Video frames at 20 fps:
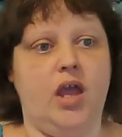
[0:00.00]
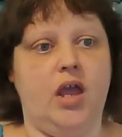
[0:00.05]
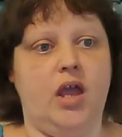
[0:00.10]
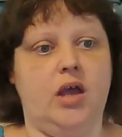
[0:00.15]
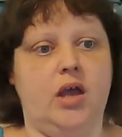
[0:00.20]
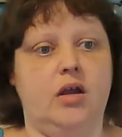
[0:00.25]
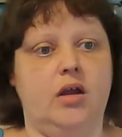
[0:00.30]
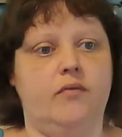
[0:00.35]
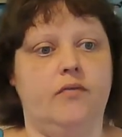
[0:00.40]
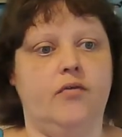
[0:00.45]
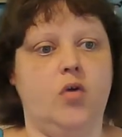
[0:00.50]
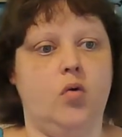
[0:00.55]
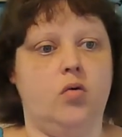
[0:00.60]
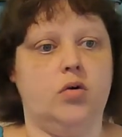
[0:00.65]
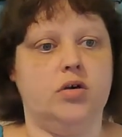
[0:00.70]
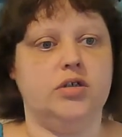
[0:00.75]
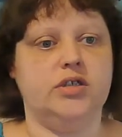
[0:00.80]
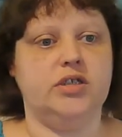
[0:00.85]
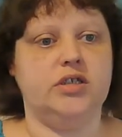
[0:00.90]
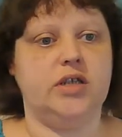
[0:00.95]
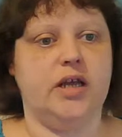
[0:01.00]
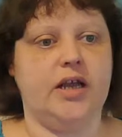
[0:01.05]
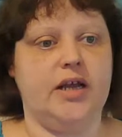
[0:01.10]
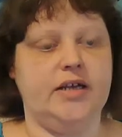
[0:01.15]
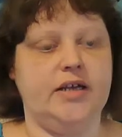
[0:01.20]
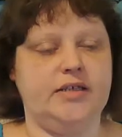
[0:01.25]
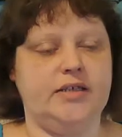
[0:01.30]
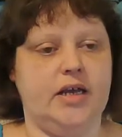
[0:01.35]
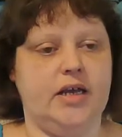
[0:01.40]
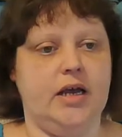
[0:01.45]
And of course, like
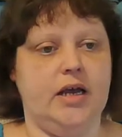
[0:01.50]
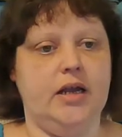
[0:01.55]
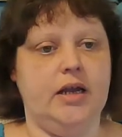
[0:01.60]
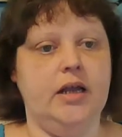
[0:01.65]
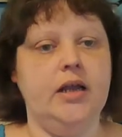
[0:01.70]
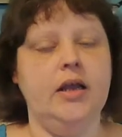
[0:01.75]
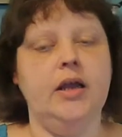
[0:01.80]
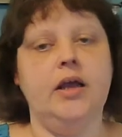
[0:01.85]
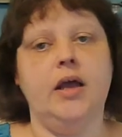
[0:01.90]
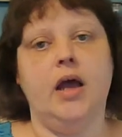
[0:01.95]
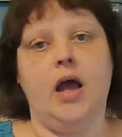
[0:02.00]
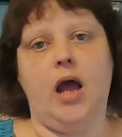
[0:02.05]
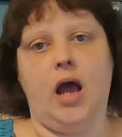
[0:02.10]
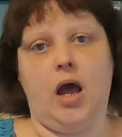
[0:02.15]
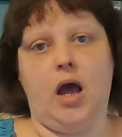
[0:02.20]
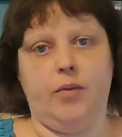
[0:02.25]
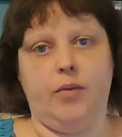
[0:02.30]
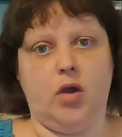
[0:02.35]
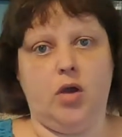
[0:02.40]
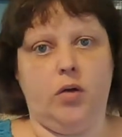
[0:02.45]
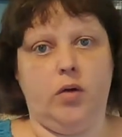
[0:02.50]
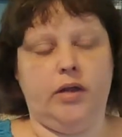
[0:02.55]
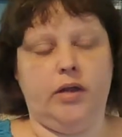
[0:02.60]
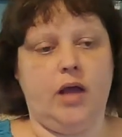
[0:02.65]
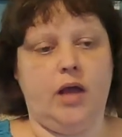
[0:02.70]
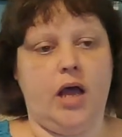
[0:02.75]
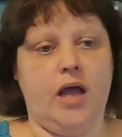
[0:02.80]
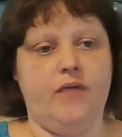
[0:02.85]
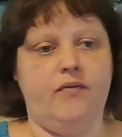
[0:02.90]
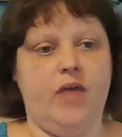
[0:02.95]
I said, I'll be going
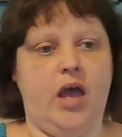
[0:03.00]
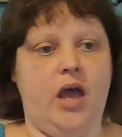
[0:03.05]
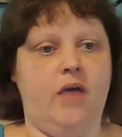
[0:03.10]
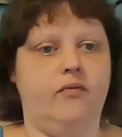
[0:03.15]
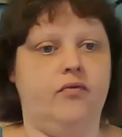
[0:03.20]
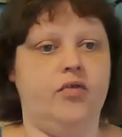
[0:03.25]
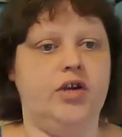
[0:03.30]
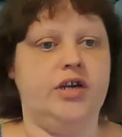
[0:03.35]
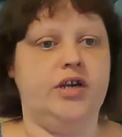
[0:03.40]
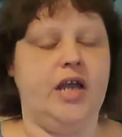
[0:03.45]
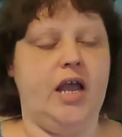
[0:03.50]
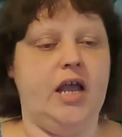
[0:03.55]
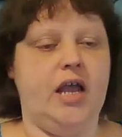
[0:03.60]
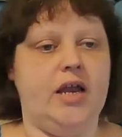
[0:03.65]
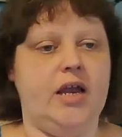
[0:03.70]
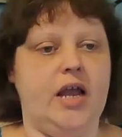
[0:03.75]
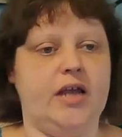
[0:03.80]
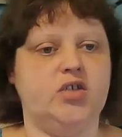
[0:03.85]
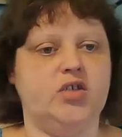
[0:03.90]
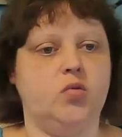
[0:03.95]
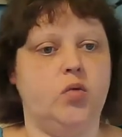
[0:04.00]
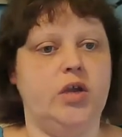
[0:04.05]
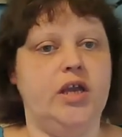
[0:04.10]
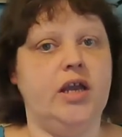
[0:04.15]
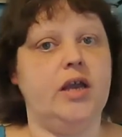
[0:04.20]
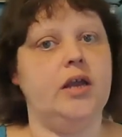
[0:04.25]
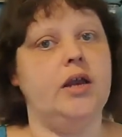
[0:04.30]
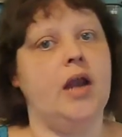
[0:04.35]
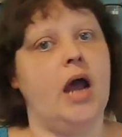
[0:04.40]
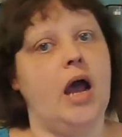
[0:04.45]
live every day next
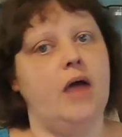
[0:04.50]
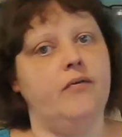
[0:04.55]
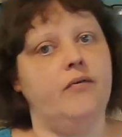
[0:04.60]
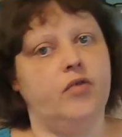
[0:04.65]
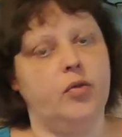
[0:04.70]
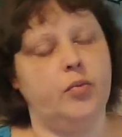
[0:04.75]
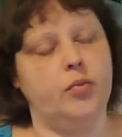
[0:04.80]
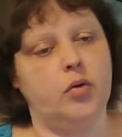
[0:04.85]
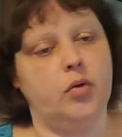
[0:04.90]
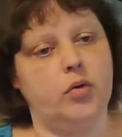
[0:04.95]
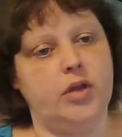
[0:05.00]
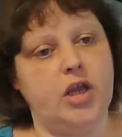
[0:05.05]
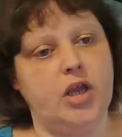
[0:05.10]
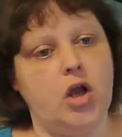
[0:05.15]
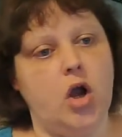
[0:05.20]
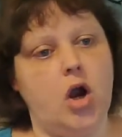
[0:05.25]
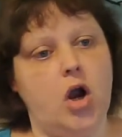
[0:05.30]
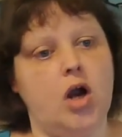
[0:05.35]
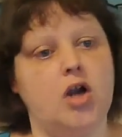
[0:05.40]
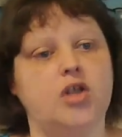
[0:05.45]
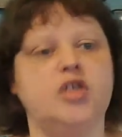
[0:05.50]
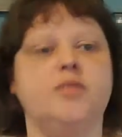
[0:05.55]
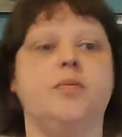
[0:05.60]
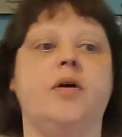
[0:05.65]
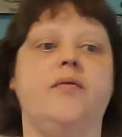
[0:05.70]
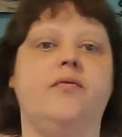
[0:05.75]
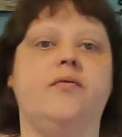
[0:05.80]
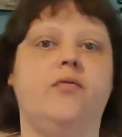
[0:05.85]
week, not for pulling cards, but